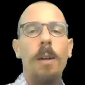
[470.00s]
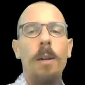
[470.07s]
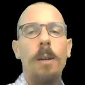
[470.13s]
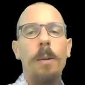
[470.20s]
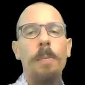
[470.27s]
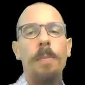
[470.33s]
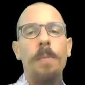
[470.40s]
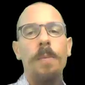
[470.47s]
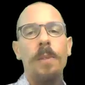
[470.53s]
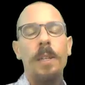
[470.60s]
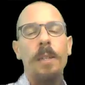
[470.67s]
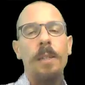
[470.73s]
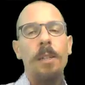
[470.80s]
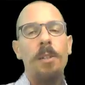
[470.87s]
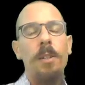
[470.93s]

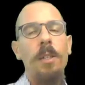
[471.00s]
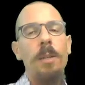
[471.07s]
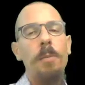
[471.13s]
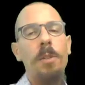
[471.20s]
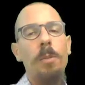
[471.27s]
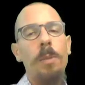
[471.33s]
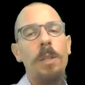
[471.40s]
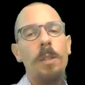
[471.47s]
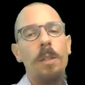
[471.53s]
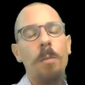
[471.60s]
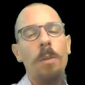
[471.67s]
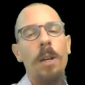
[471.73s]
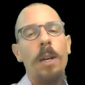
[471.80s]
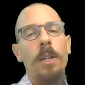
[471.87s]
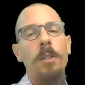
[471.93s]
that there seems to be
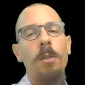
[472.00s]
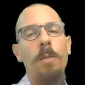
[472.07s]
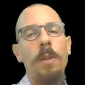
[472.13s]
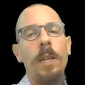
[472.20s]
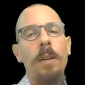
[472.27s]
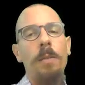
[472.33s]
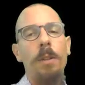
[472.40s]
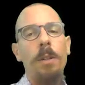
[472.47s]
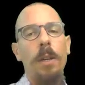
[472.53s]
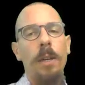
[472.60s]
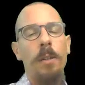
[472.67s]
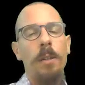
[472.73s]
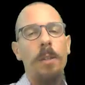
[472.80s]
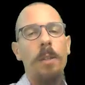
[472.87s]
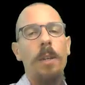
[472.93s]
some kind of level,
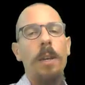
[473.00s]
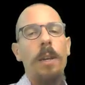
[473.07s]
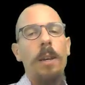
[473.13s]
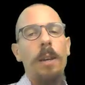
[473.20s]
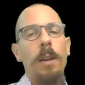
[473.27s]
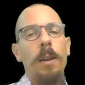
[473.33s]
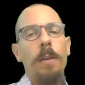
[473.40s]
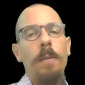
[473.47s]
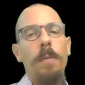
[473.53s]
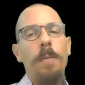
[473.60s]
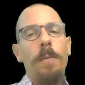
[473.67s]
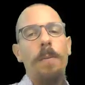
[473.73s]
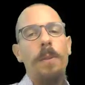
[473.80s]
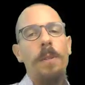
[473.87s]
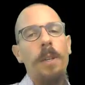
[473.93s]
and
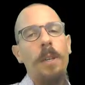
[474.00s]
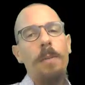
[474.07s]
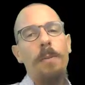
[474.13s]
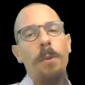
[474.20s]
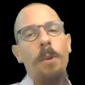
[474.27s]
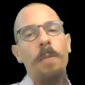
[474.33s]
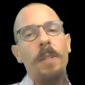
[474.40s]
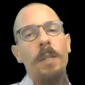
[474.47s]
say for a